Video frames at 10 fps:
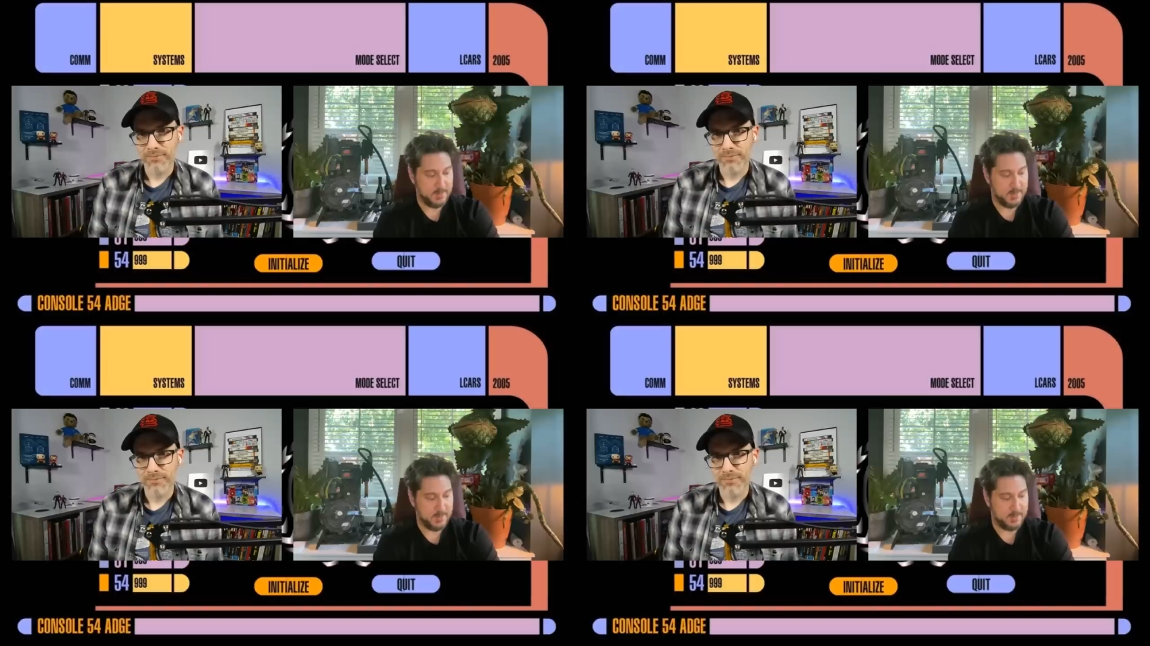
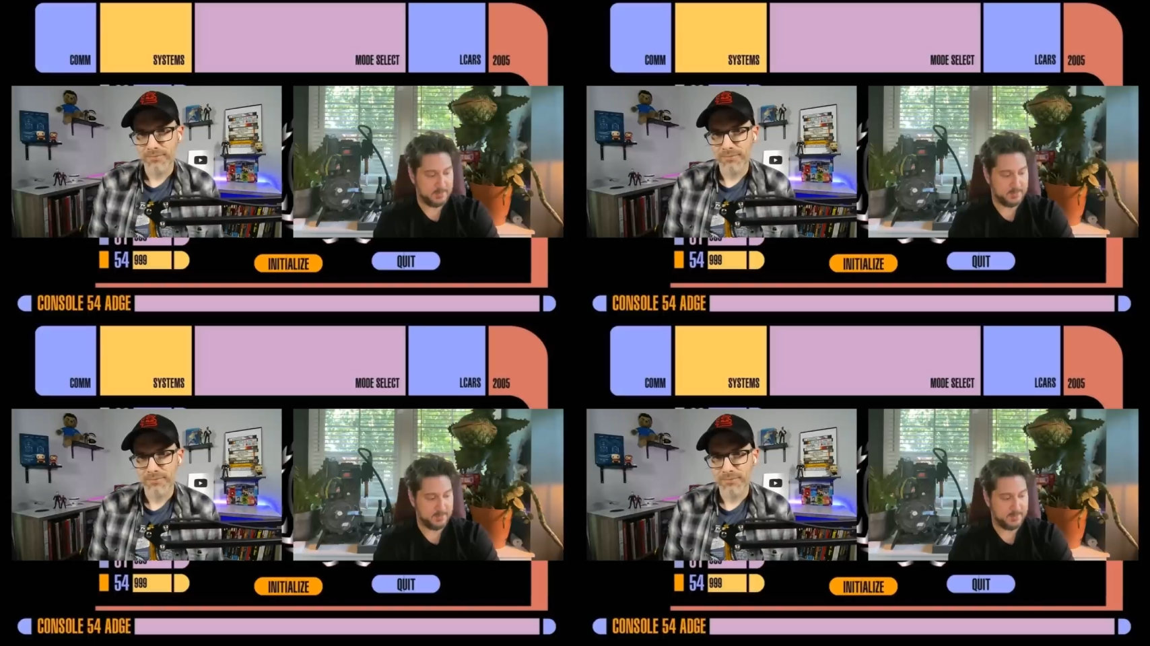Speaker 1: uh,
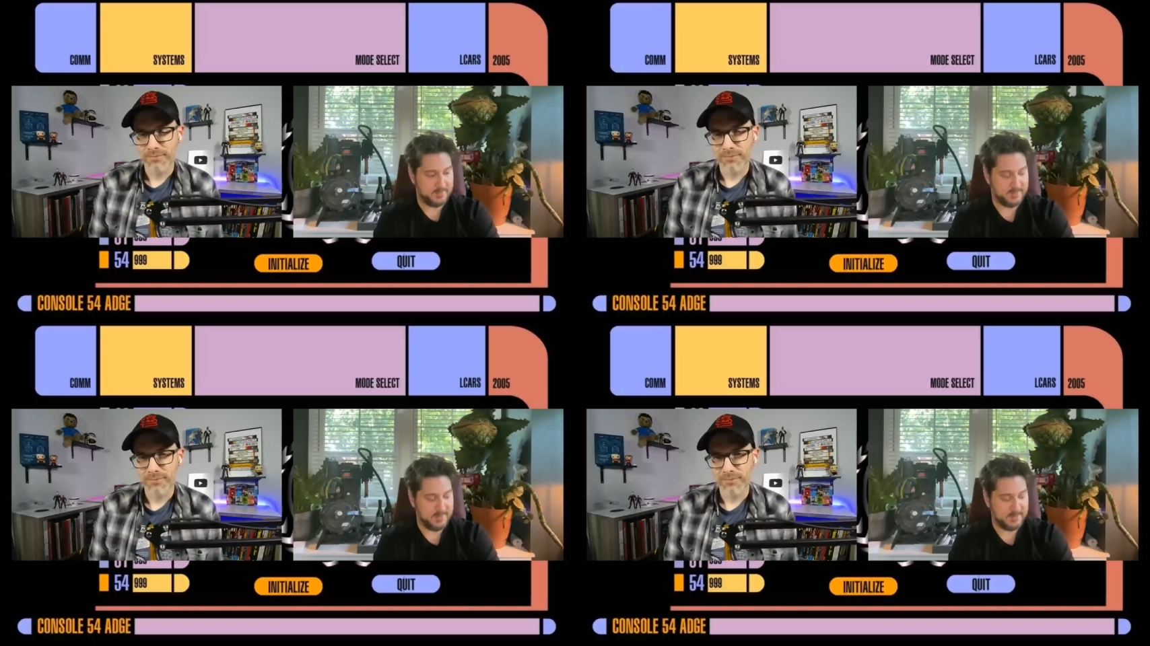I
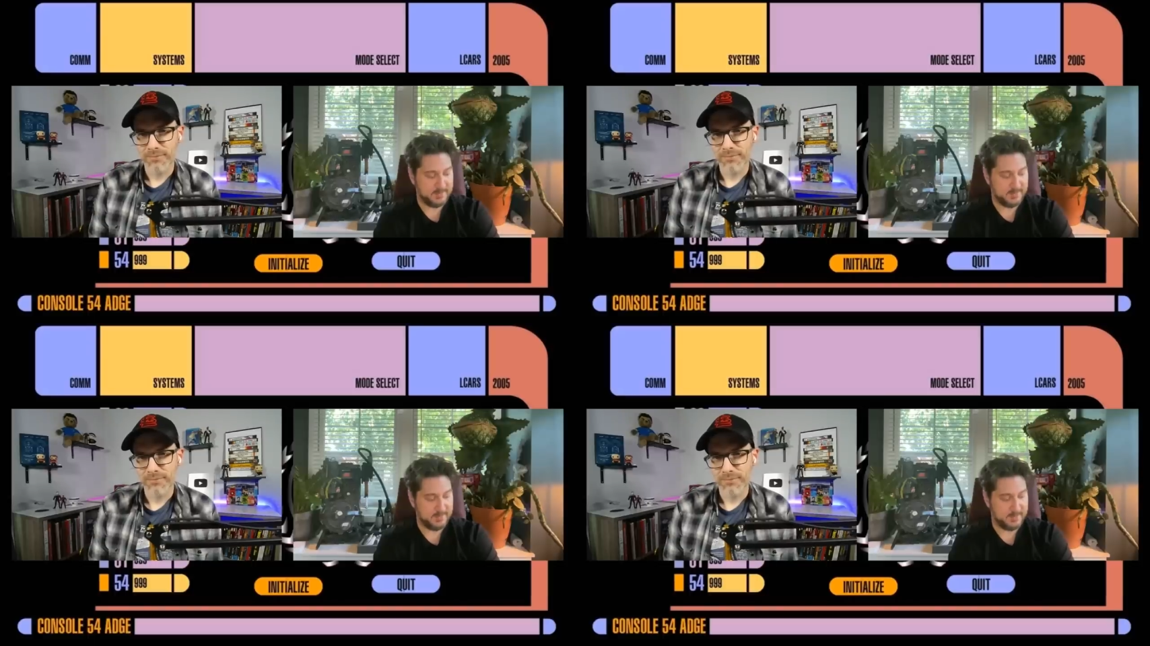think
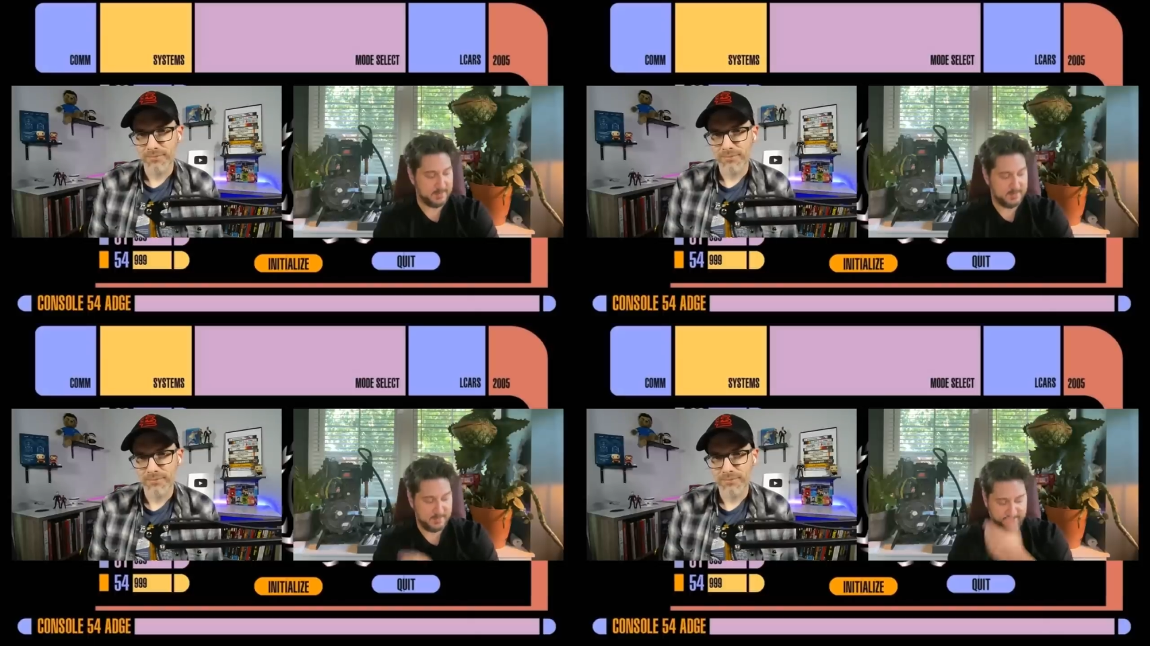I,
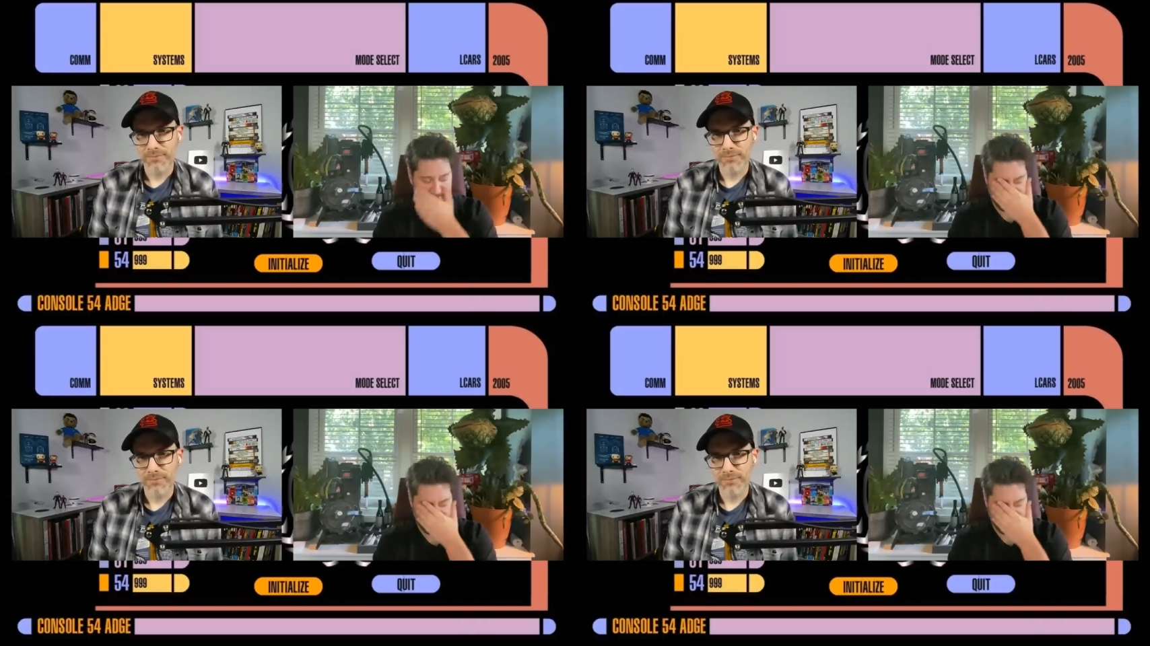I, I, forget